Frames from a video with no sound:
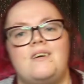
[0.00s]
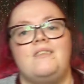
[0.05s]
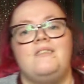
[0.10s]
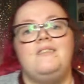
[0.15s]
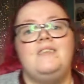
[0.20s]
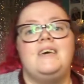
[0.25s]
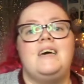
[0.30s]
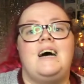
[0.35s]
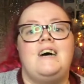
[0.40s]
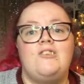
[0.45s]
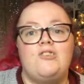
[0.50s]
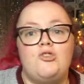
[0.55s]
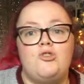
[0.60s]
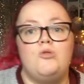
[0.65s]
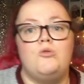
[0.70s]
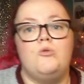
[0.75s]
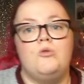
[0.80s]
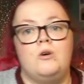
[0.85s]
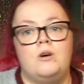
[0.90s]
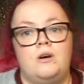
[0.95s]
the
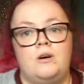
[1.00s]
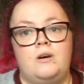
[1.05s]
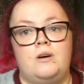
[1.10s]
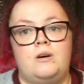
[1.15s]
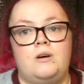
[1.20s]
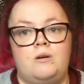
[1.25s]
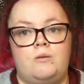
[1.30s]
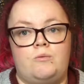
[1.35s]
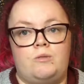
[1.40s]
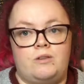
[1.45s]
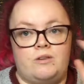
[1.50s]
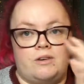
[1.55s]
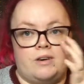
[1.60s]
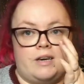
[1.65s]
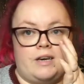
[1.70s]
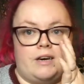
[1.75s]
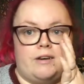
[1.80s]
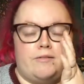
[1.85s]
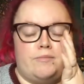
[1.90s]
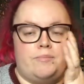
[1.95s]
actual one you can
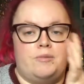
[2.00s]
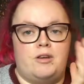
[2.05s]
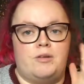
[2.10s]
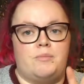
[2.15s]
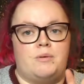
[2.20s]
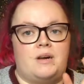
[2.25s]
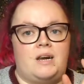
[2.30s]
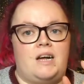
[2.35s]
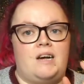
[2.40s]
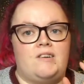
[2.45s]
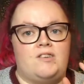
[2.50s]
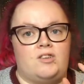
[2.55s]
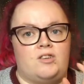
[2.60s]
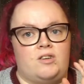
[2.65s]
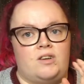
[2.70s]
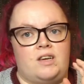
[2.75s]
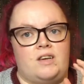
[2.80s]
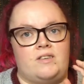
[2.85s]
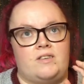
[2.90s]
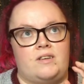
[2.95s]
get from Noob Collection
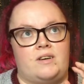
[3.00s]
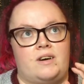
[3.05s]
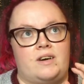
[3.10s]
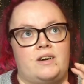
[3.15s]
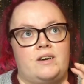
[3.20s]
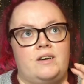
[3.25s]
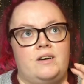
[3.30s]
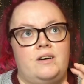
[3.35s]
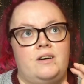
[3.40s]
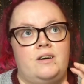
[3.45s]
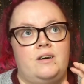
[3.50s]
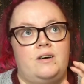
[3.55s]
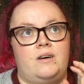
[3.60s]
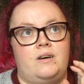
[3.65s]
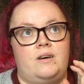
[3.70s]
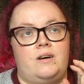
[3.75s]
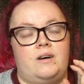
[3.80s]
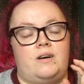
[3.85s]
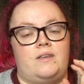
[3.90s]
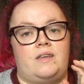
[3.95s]
is like,
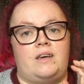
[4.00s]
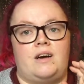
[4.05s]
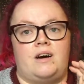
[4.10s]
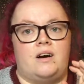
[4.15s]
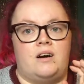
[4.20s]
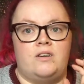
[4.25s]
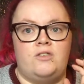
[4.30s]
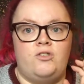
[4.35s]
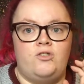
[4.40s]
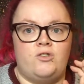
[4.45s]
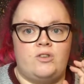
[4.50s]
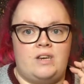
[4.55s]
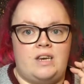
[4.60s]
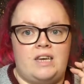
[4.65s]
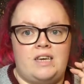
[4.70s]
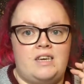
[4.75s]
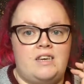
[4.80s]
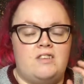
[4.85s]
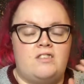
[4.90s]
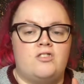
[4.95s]
I think
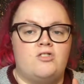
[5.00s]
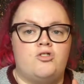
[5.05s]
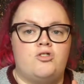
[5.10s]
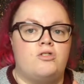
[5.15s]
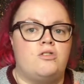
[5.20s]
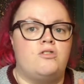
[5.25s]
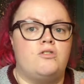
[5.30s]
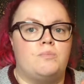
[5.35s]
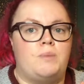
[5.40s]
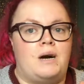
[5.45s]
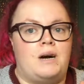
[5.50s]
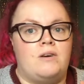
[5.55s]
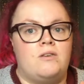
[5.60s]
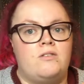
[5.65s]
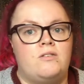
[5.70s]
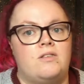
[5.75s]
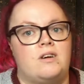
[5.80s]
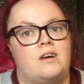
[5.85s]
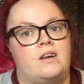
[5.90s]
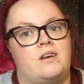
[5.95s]
£180 to £200, and
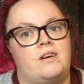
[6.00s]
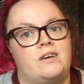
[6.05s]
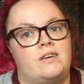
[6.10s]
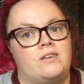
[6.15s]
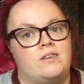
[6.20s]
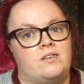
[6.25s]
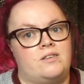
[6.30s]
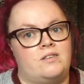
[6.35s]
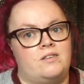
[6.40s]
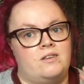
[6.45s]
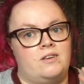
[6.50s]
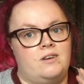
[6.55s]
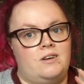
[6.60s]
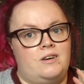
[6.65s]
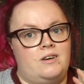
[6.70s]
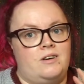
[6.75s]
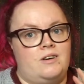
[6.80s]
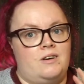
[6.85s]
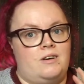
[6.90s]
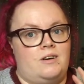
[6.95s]

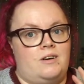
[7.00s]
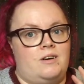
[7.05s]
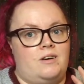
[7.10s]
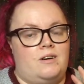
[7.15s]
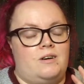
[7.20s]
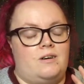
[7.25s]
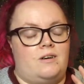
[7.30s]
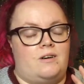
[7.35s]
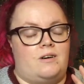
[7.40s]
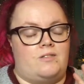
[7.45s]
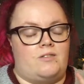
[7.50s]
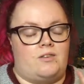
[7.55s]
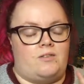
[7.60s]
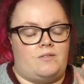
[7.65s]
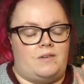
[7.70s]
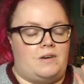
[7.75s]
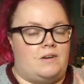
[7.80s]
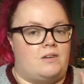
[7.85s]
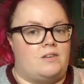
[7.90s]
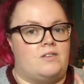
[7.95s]
I don't
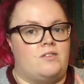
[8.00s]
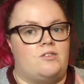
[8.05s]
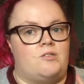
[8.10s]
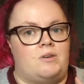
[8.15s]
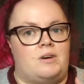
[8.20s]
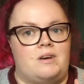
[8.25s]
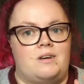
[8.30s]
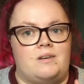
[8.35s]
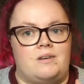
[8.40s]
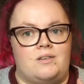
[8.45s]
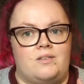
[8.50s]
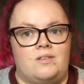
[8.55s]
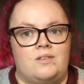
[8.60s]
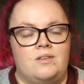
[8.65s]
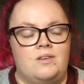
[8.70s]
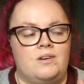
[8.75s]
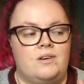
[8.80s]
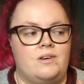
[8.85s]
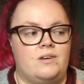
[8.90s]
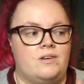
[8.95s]
think I could do it because
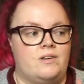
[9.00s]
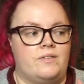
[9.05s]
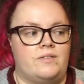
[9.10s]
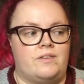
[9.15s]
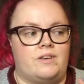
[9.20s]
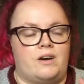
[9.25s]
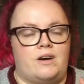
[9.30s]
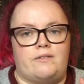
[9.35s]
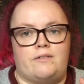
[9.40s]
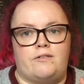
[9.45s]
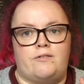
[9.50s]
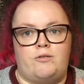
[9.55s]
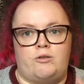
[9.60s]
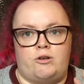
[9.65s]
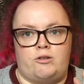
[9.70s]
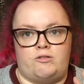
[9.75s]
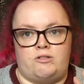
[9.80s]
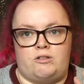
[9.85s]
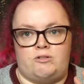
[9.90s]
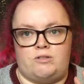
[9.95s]
obviously I have a
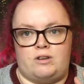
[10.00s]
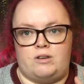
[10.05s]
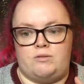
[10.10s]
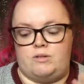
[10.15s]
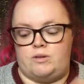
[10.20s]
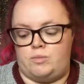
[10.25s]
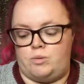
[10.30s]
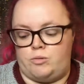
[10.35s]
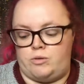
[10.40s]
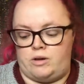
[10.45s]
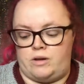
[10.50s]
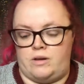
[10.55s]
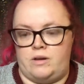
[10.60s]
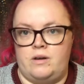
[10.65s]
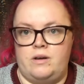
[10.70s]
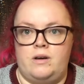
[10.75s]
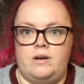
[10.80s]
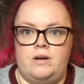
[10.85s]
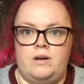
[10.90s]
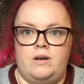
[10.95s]
4-year-old that would probably
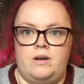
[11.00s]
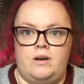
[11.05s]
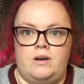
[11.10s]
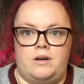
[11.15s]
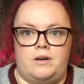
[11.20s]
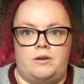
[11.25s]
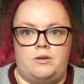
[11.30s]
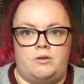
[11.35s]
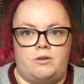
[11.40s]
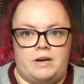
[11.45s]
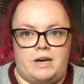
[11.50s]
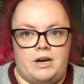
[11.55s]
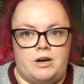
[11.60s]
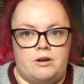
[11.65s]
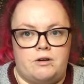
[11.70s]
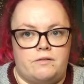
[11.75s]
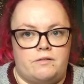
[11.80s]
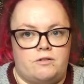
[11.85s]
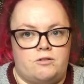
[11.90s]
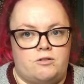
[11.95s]
knock it
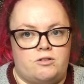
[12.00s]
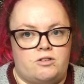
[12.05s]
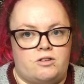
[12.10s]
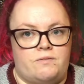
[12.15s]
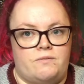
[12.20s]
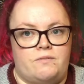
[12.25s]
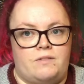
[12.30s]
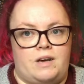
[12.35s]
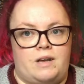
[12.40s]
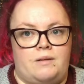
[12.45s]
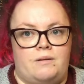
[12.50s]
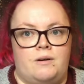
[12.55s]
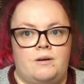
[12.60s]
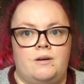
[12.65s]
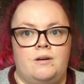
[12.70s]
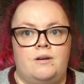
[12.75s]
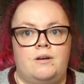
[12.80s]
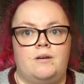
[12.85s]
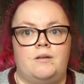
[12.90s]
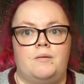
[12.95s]
over or something.
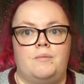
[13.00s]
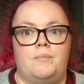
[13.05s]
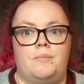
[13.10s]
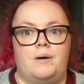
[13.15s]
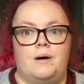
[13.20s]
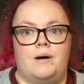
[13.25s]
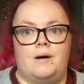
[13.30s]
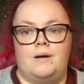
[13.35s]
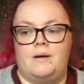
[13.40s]
But